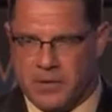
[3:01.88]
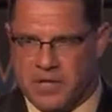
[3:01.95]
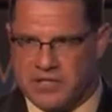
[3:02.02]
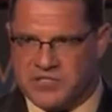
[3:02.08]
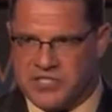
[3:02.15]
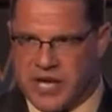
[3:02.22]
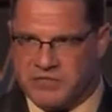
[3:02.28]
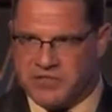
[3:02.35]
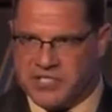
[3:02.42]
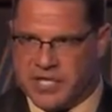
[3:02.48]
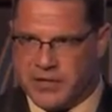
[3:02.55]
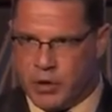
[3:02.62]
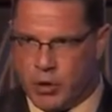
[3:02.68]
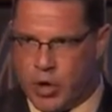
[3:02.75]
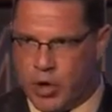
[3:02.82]
and
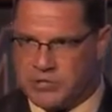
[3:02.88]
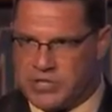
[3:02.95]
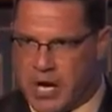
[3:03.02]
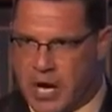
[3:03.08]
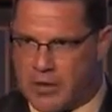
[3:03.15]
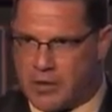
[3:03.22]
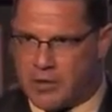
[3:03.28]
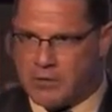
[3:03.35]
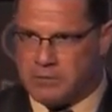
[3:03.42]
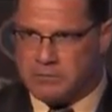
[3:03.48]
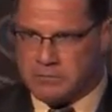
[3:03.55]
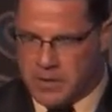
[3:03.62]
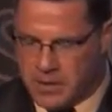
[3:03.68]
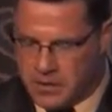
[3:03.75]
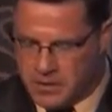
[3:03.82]
17-year-old daughter
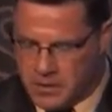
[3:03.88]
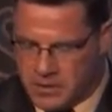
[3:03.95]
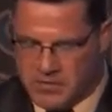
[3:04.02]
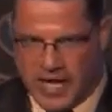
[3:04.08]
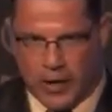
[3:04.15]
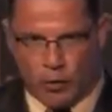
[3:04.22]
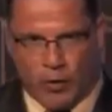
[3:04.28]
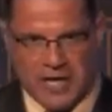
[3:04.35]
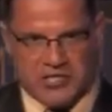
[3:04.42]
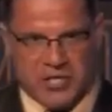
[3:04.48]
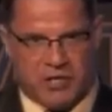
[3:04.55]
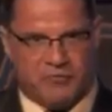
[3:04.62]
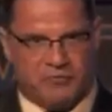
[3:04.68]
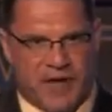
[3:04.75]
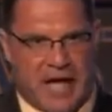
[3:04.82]
that a
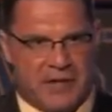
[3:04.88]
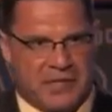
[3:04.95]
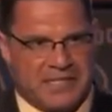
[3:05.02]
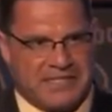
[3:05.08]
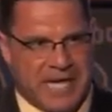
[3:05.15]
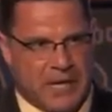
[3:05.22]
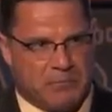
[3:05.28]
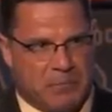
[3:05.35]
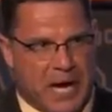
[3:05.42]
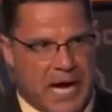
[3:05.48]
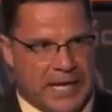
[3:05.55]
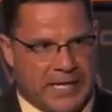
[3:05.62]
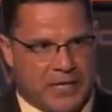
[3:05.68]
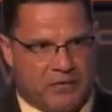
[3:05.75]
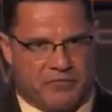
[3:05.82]
resident found a dead
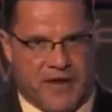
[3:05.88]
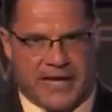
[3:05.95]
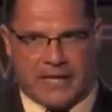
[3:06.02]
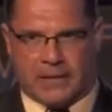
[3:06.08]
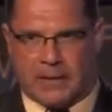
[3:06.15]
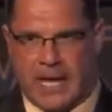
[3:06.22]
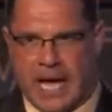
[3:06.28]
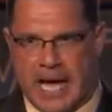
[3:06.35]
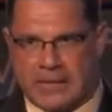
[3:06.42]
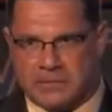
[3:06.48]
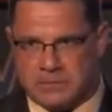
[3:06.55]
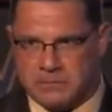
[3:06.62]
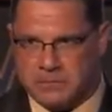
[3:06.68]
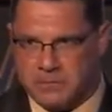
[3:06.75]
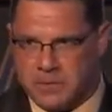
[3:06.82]
body in a vacant lot,
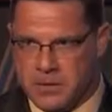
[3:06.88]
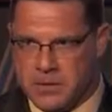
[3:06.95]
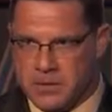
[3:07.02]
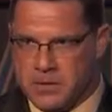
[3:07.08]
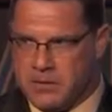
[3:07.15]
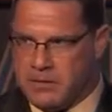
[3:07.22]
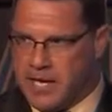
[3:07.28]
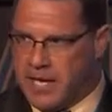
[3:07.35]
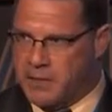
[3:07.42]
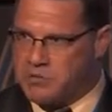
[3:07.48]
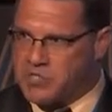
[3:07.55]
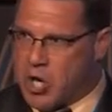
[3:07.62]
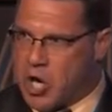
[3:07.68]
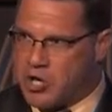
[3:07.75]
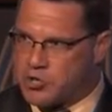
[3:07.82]
and it
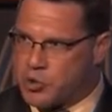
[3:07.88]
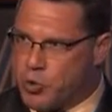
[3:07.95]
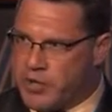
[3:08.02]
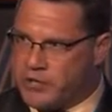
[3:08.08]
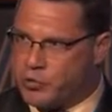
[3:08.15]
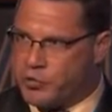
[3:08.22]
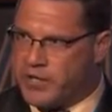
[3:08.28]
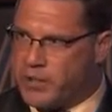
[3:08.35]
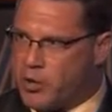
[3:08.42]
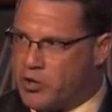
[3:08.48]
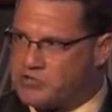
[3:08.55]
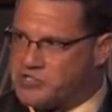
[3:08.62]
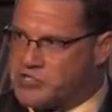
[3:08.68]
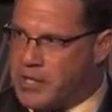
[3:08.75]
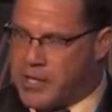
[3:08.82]
was our
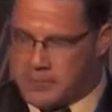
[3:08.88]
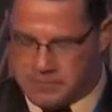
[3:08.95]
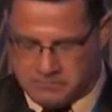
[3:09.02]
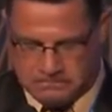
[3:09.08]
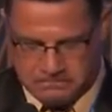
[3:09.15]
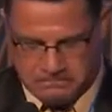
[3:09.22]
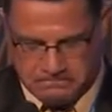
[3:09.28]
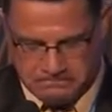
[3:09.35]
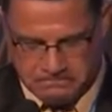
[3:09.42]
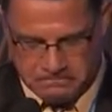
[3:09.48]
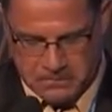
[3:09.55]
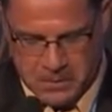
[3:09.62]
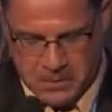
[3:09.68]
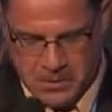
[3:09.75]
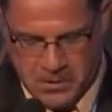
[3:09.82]
23-year-old son.
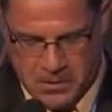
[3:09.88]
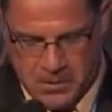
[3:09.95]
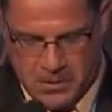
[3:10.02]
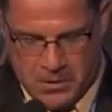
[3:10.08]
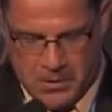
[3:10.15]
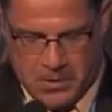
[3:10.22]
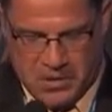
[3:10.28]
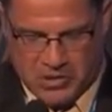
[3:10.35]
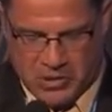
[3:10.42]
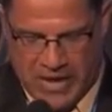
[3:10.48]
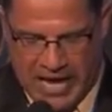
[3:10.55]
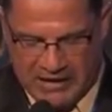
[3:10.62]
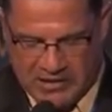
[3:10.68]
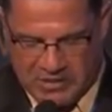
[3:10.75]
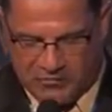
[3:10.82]
So
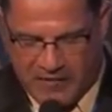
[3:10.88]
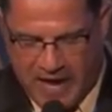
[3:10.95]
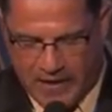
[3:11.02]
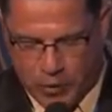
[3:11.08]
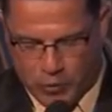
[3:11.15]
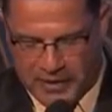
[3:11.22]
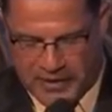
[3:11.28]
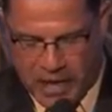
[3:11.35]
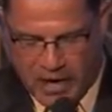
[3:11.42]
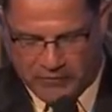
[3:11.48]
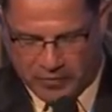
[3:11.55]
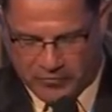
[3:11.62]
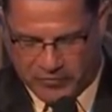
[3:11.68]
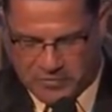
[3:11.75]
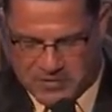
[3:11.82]
how does a father
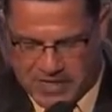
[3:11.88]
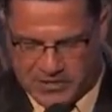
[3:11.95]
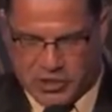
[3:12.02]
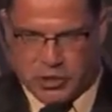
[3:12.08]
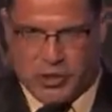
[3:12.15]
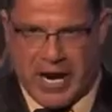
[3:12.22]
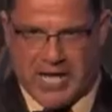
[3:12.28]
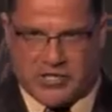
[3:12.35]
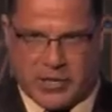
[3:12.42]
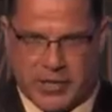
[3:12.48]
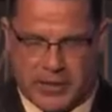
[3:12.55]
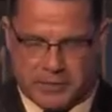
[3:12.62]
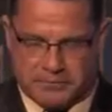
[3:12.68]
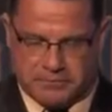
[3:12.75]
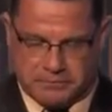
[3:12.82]
recover from such a
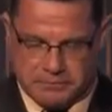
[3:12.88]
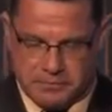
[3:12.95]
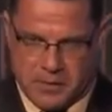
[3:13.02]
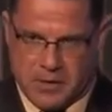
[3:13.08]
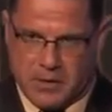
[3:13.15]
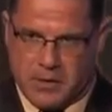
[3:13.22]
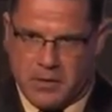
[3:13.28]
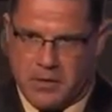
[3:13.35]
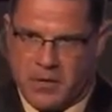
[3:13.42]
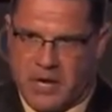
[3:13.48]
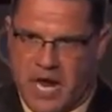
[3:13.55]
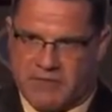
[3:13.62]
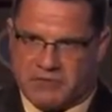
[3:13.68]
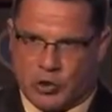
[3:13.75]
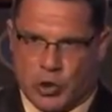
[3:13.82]
tragedy
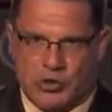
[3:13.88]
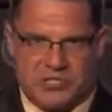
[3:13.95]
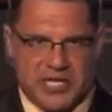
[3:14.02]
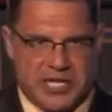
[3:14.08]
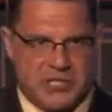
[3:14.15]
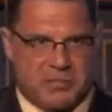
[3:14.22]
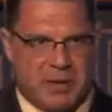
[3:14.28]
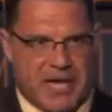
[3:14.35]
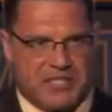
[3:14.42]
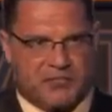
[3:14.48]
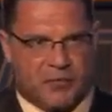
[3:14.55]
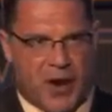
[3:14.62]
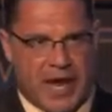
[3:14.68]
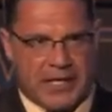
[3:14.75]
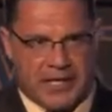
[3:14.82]
after losing his best
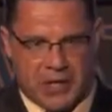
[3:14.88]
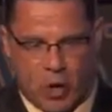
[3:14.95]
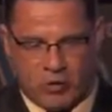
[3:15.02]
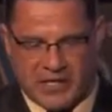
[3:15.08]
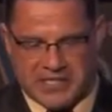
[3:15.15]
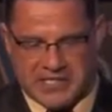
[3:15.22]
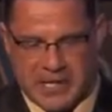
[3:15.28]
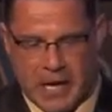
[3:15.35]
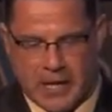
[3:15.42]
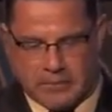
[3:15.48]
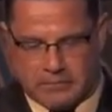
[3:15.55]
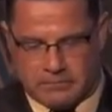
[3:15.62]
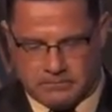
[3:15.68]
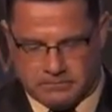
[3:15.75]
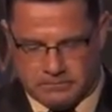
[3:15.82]
friend and only
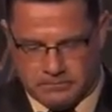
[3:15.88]
son?